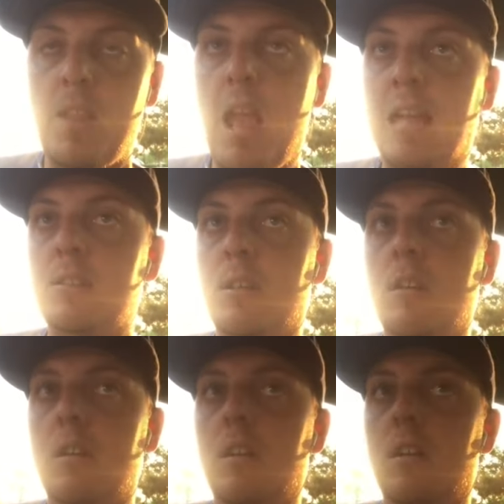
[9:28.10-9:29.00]
I
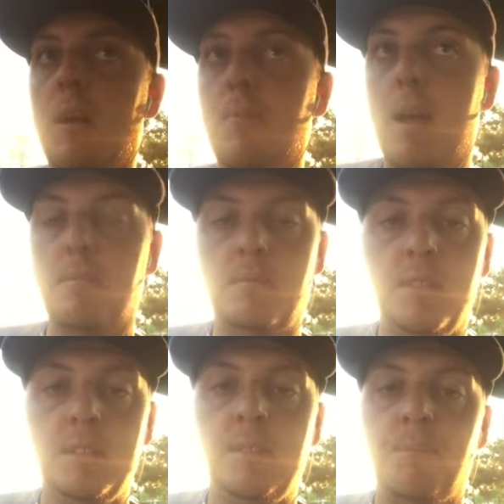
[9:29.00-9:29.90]
saw a problem.
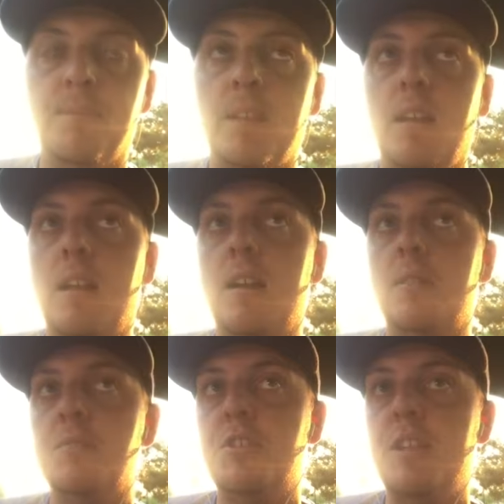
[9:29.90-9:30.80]

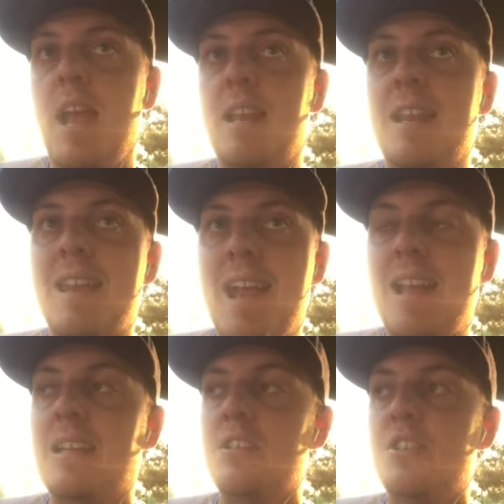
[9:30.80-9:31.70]
She had a
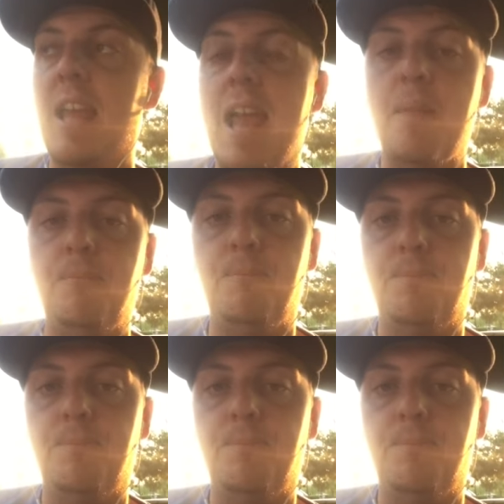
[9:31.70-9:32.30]
9-inch gap,